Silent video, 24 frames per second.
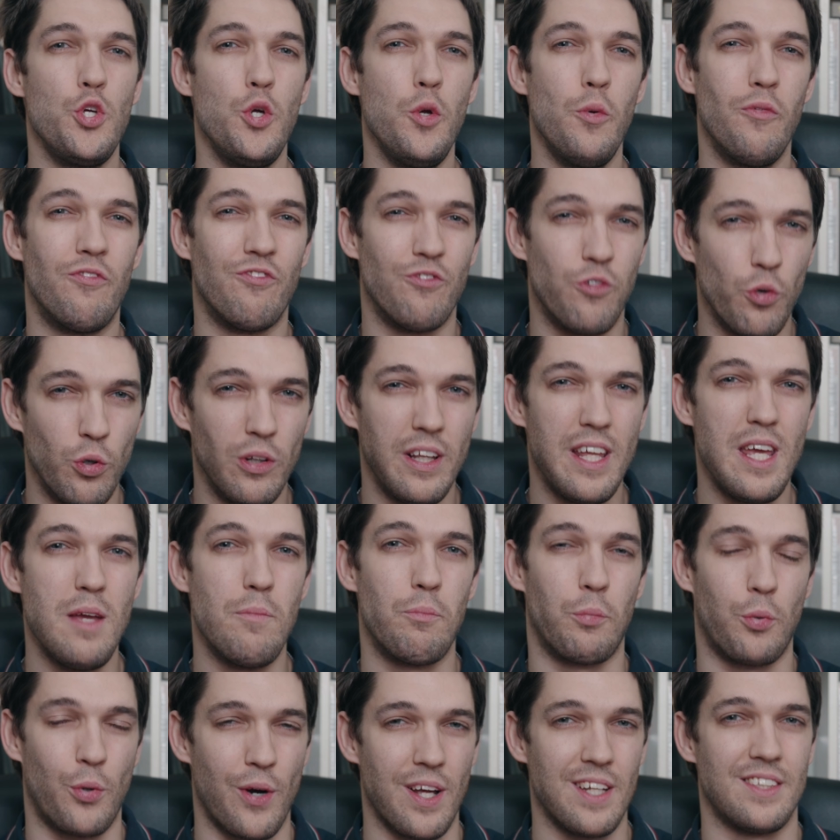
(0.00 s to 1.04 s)
you fully
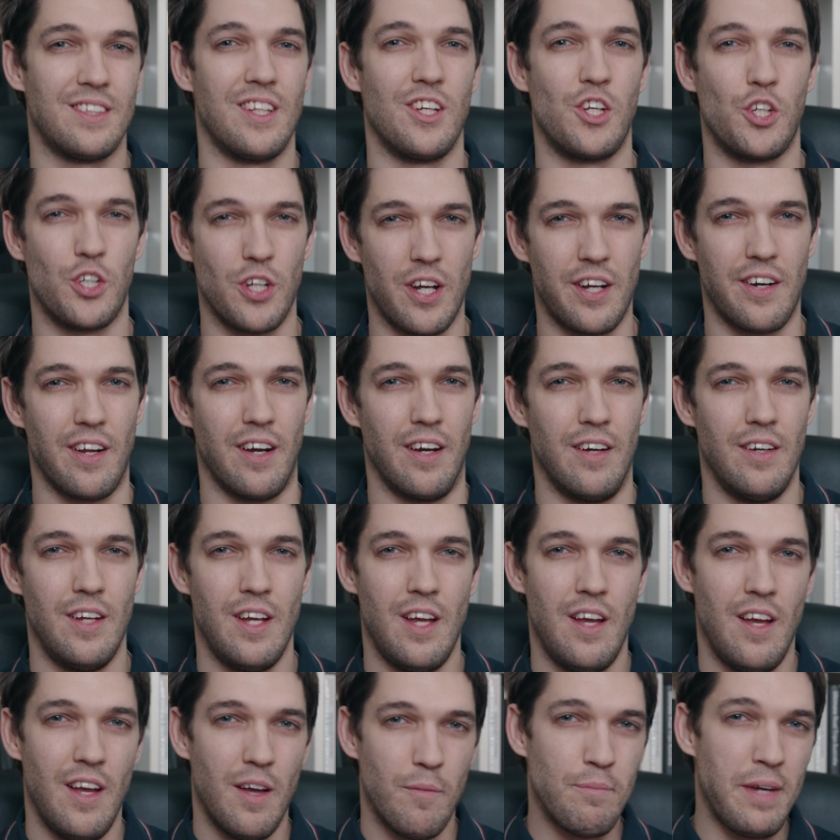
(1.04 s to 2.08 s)
press the shutter,
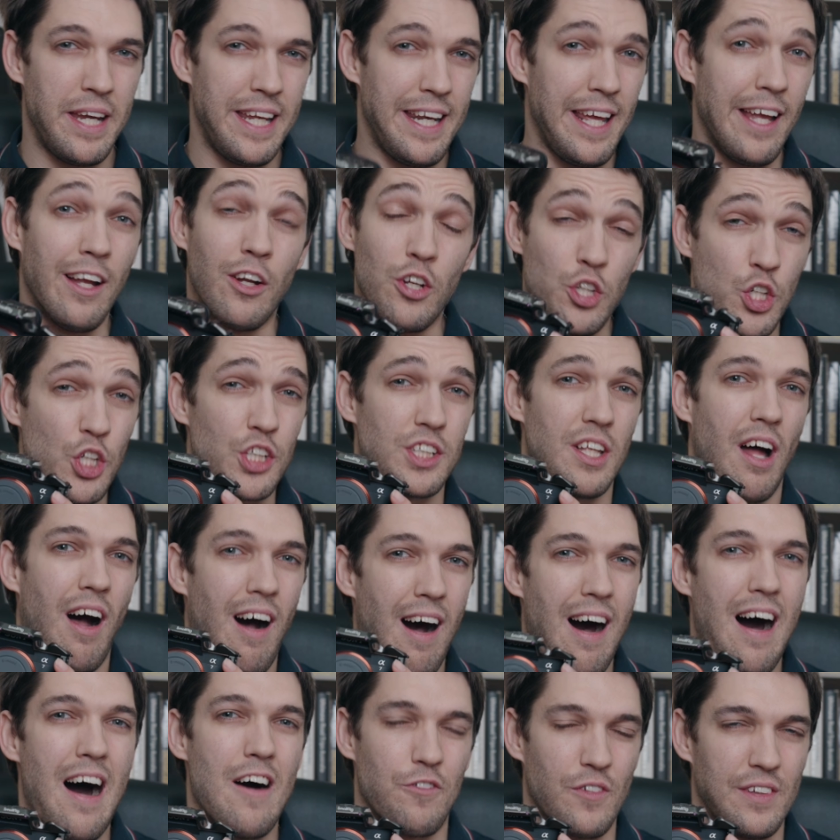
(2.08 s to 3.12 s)
meaning just
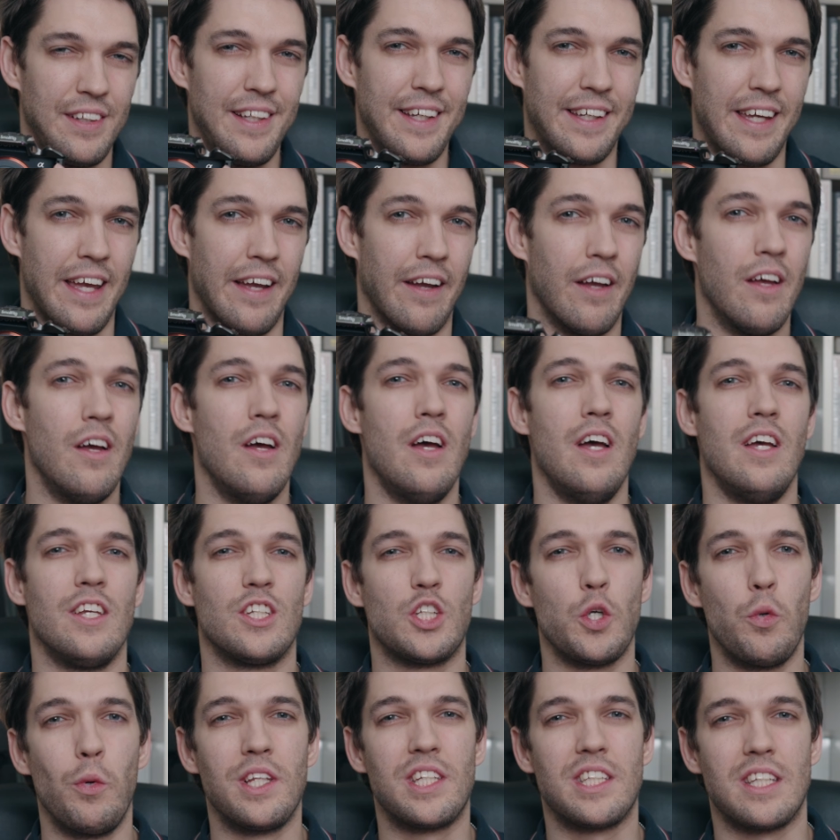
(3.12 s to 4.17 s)
half clicking.
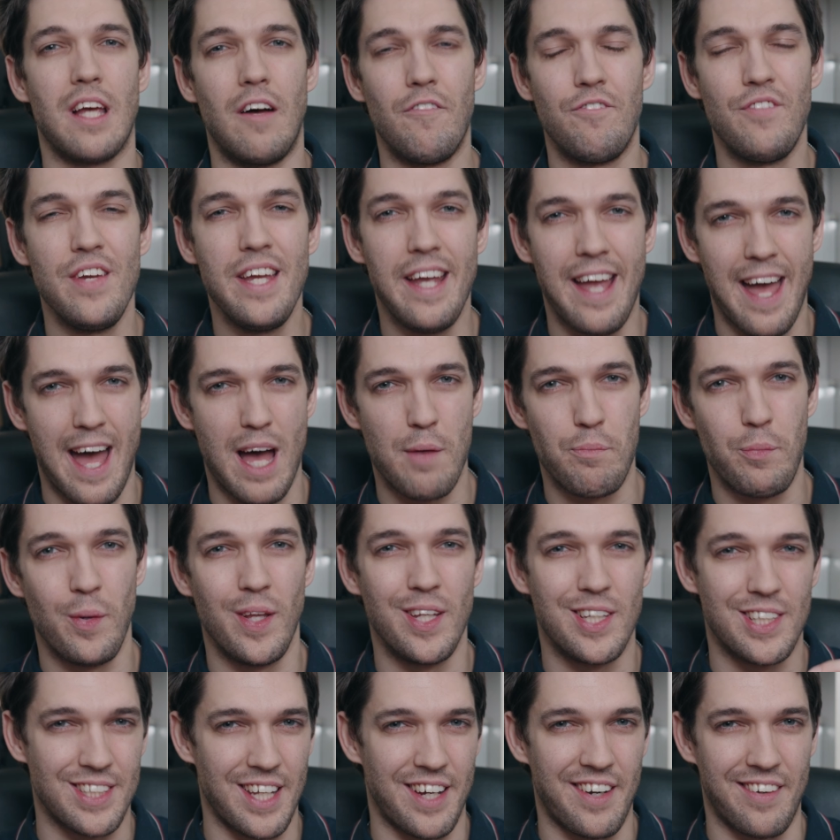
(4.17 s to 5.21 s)
So when something
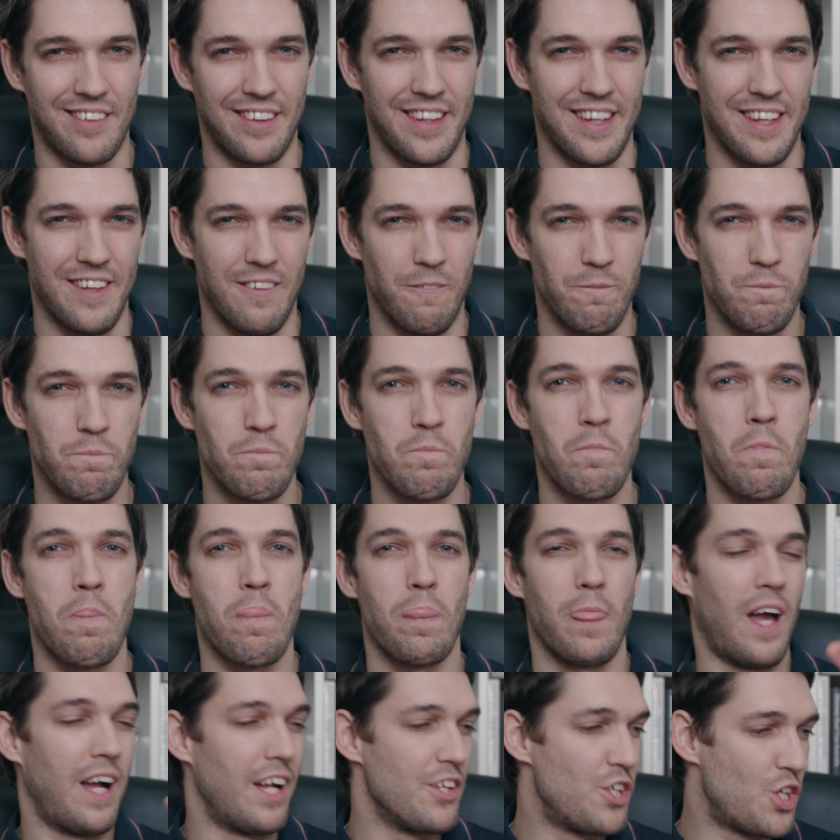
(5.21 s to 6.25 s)
happens suddenly,
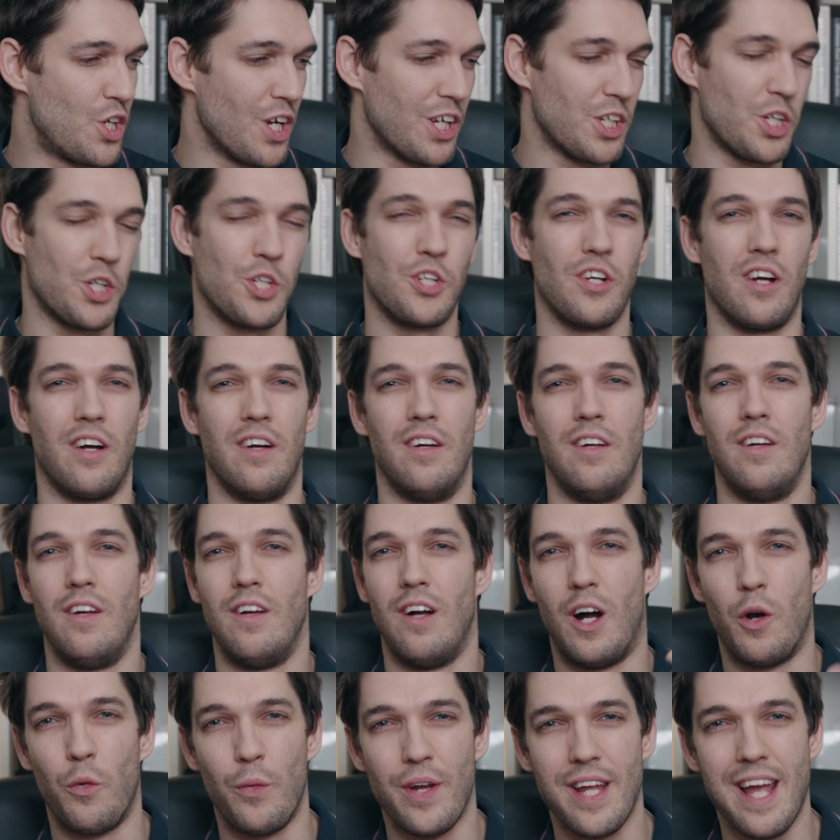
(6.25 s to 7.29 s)
a gesture,
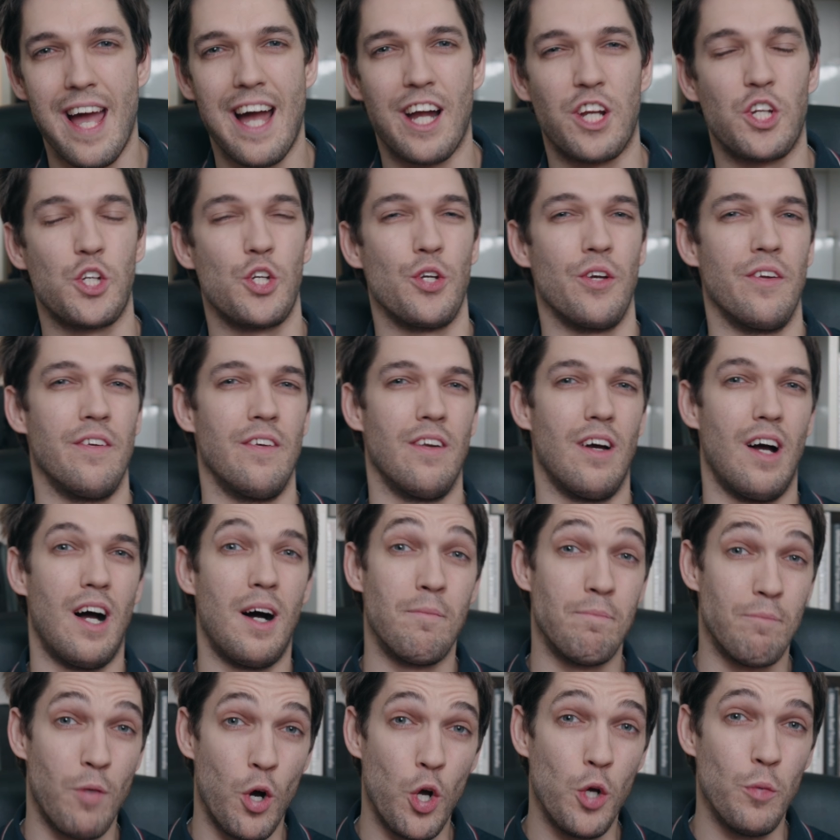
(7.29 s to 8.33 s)
a reaction, a
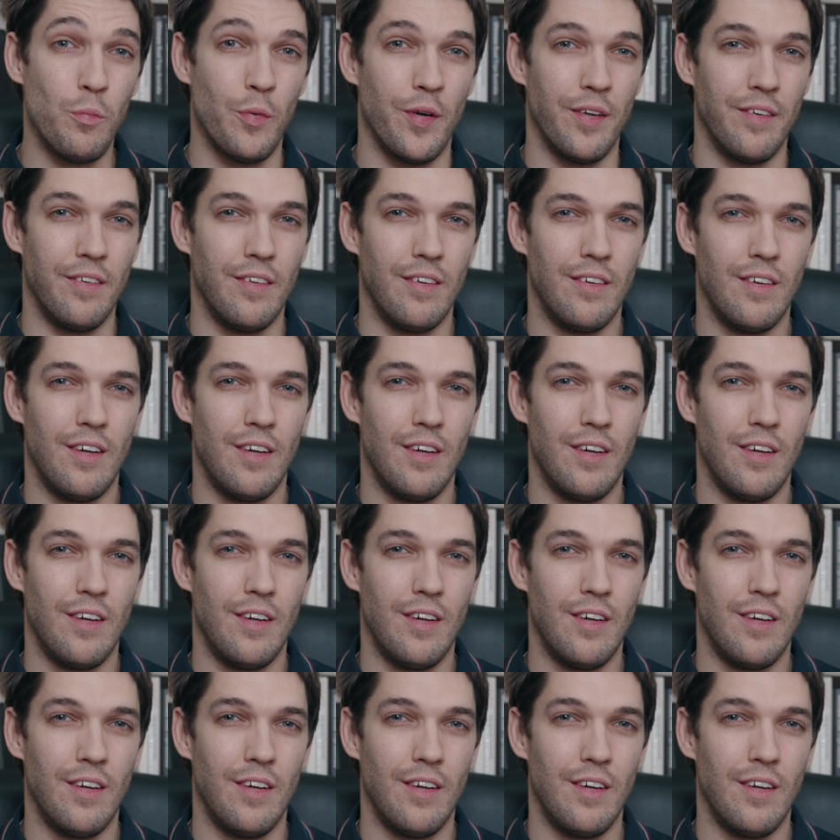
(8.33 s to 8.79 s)
moment,